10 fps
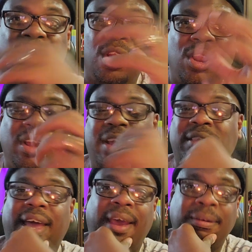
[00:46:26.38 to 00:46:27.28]
Look at
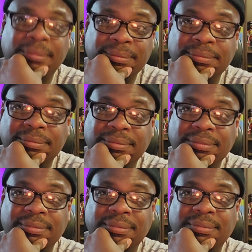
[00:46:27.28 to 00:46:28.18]
that.
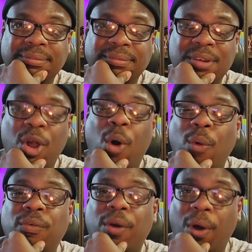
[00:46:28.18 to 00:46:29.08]

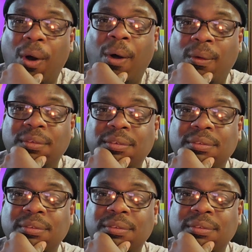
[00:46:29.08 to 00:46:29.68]
Overall,